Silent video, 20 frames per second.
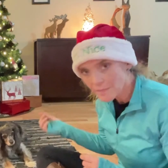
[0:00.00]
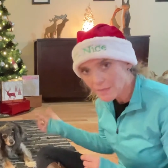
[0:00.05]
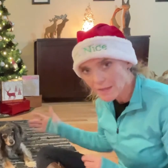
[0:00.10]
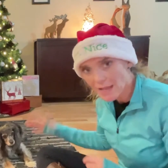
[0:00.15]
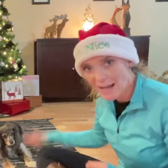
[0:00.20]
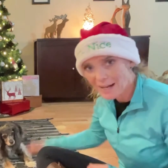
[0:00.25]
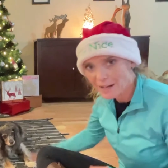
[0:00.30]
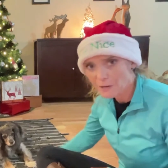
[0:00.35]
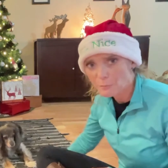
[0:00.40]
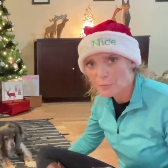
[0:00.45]

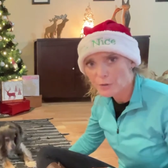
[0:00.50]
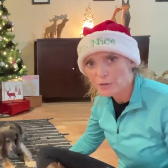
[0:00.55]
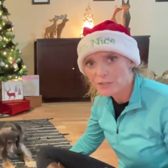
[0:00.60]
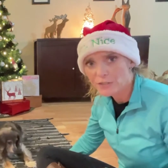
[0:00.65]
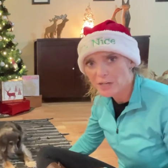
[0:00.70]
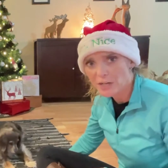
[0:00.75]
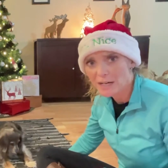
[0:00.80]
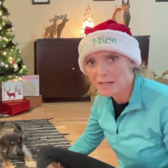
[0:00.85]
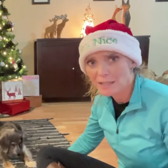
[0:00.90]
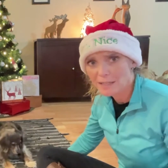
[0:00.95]
And I put
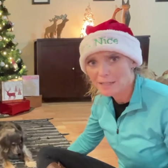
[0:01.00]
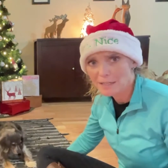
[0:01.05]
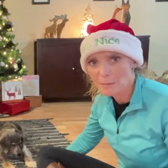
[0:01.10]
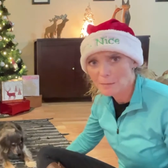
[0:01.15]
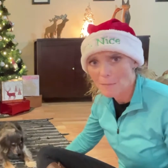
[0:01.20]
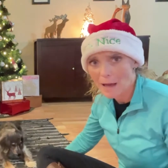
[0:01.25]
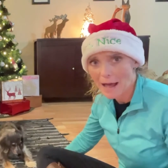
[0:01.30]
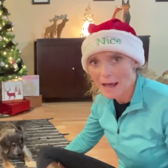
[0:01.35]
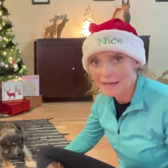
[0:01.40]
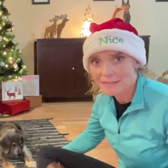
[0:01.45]
down a
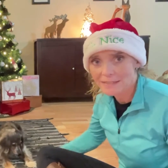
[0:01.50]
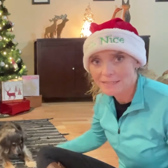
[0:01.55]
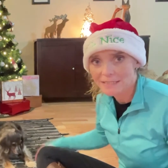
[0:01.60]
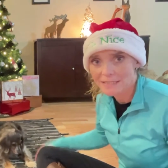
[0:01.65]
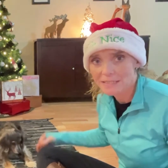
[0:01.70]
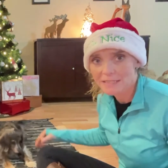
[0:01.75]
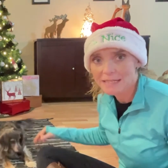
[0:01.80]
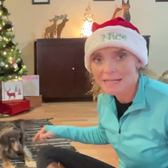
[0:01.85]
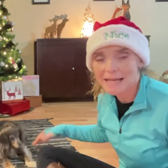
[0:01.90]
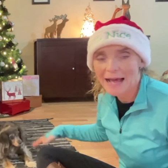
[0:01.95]
little mat
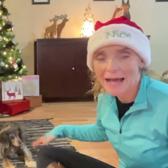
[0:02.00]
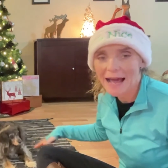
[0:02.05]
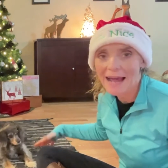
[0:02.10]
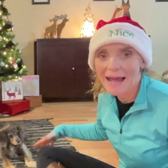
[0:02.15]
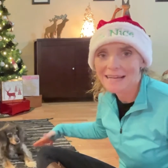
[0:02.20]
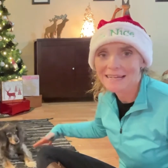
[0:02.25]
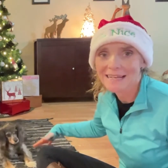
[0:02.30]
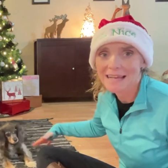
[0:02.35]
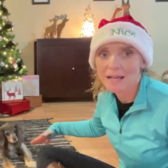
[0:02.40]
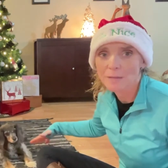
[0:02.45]
to
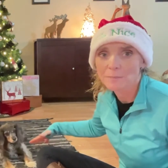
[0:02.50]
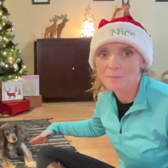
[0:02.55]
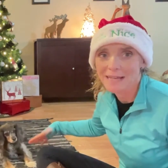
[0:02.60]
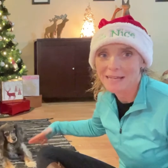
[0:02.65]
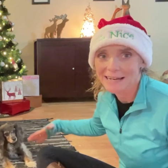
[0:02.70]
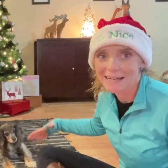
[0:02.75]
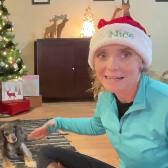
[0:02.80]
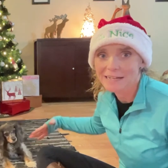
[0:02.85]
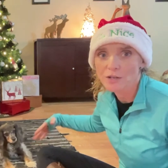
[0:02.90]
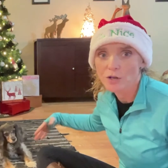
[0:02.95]
kind of help
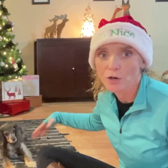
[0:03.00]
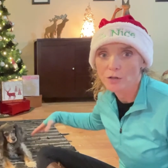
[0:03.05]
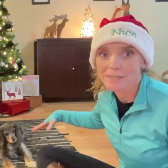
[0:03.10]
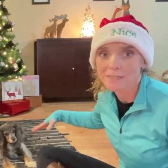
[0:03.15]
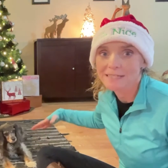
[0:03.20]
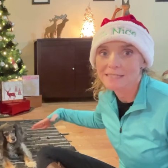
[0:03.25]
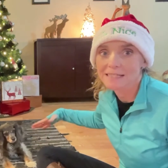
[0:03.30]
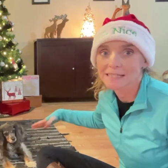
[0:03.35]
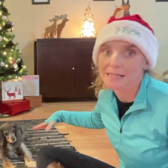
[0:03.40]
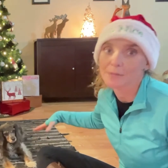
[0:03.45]
Danny not
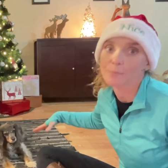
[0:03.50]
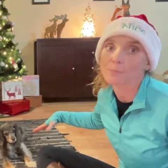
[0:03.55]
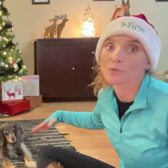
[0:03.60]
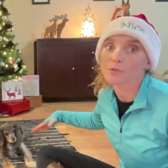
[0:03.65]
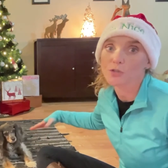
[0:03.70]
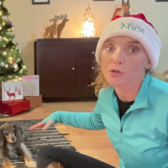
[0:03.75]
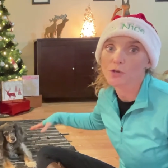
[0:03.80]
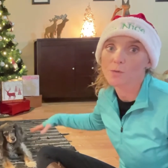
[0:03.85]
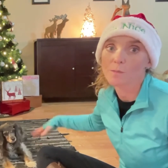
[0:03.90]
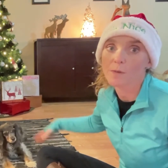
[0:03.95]
slip
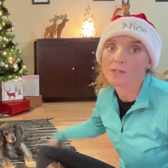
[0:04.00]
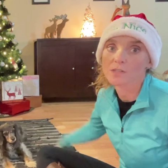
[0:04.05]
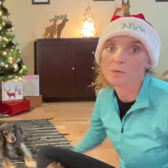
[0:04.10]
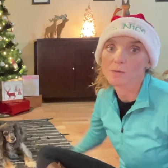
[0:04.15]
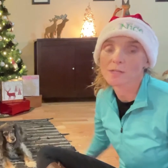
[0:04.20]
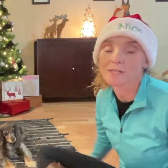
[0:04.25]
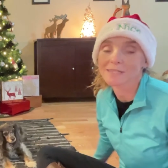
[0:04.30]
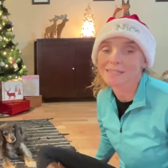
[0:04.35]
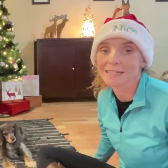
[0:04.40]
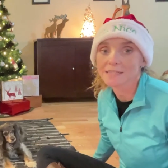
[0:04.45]
too much,
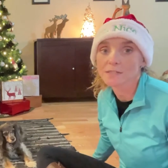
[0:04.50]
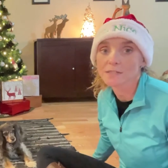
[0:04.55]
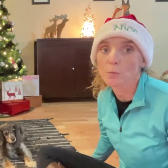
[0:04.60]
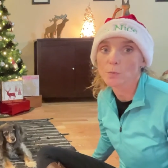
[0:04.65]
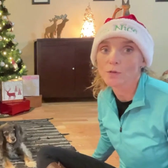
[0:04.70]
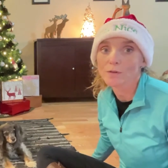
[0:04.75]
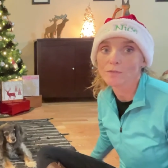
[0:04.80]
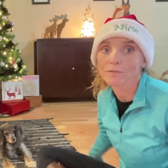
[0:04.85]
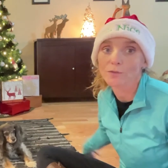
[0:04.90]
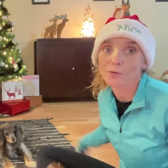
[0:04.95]
because it is a
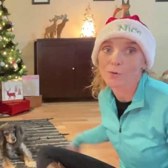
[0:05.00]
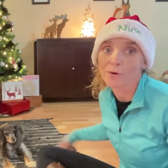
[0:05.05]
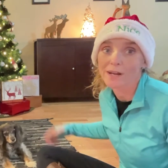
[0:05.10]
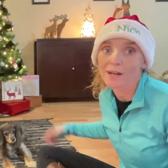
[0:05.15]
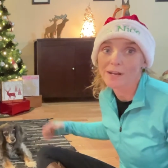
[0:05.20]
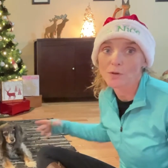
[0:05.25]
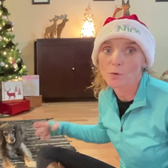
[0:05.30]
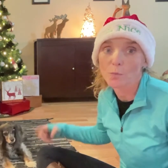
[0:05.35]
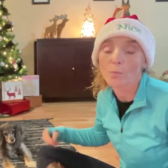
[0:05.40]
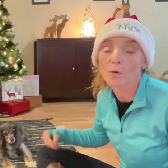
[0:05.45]
wooden floor and
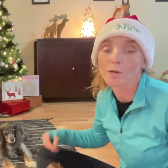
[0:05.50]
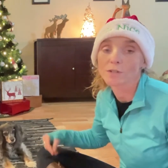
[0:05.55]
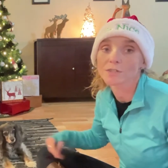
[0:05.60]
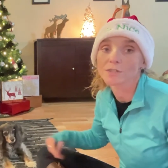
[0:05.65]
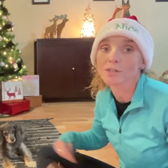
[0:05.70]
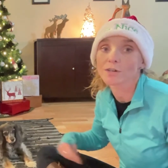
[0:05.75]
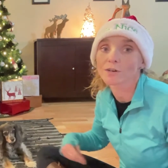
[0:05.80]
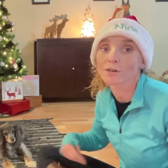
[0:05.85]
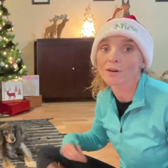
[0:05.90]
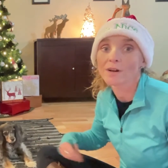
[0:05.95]
I don't want
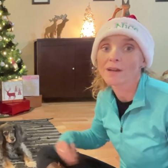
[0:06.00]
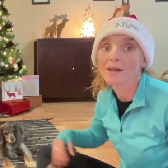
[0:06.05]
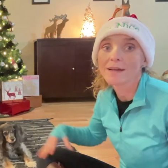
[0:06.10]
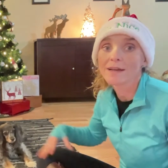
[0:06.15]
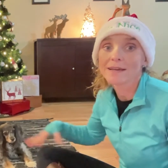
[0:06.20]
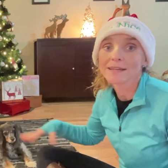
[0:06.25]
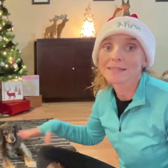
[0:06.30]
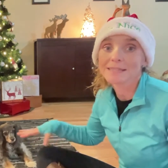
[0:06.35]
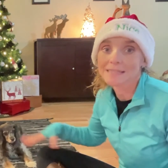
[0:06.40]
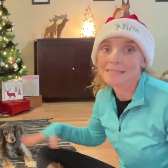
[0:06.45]
her
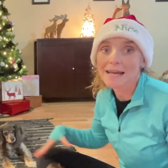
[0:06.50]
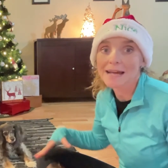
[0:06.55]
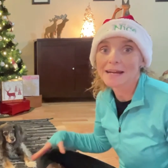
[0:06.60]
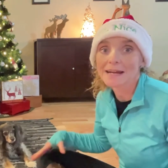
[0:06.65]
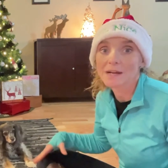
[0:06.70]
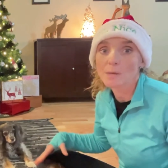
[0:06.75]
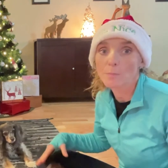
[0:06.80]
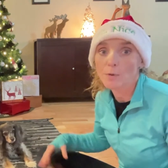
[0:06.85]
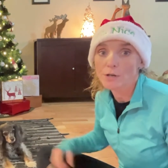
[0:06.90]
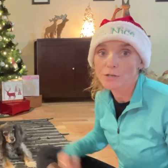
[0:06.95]

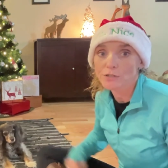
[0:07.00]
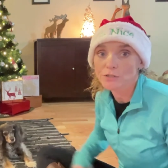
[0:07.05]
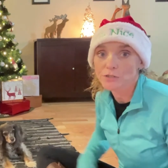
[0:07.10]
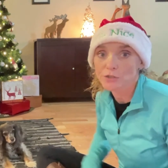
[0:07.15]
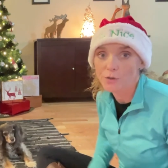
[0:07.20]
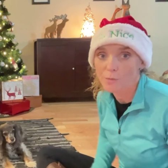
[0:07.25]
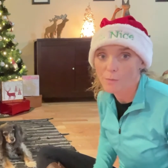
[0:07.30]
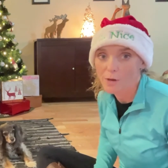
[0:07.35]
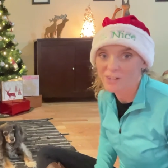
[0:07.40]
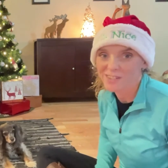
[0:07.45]
sliding about
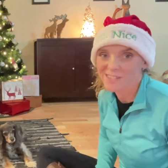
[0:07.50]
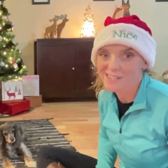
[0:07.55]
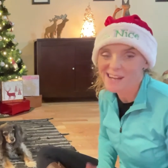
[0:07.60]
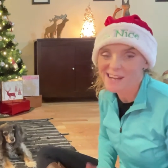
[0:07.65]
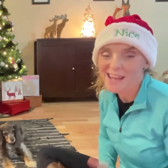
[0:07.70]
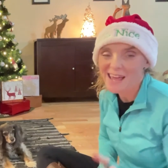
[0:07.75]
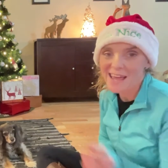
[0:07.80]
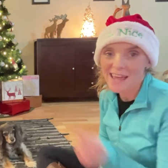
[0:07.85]
too much.